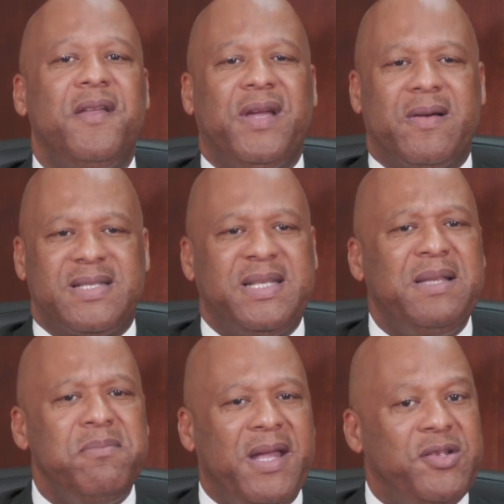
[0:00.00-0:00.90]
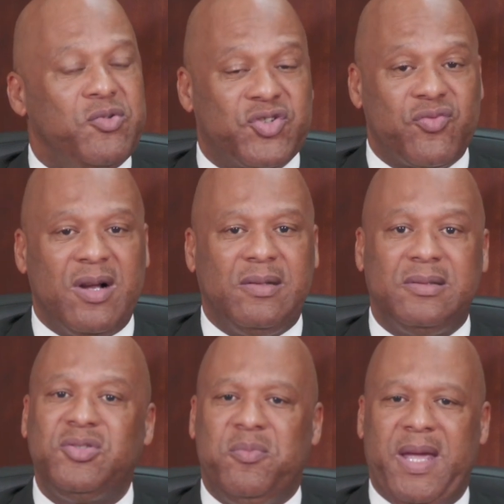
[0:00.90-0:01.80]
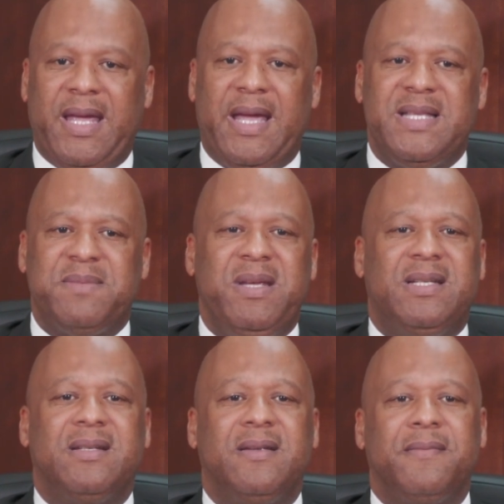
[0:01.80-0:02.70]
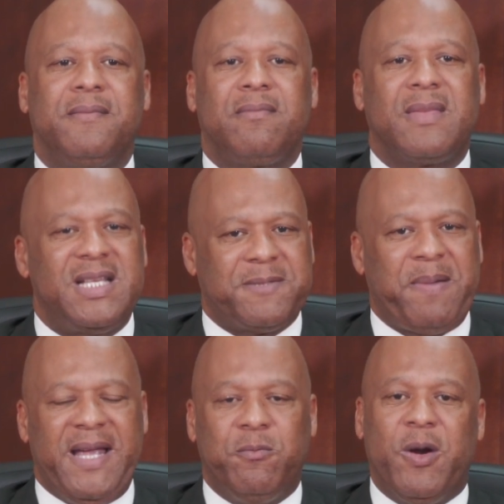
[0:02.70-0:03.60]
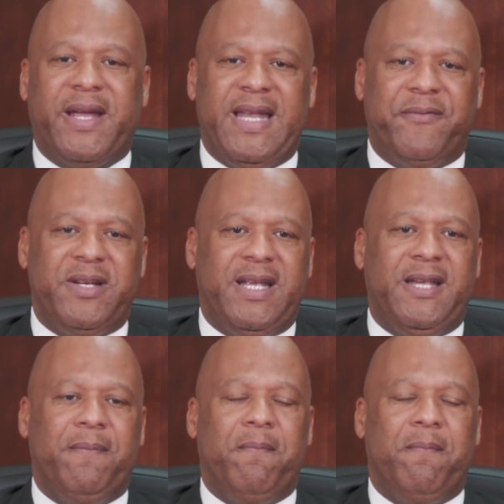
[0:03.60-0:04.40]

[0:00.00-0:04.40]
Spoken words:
there are still many who struggle to make ends meet, despite working every day.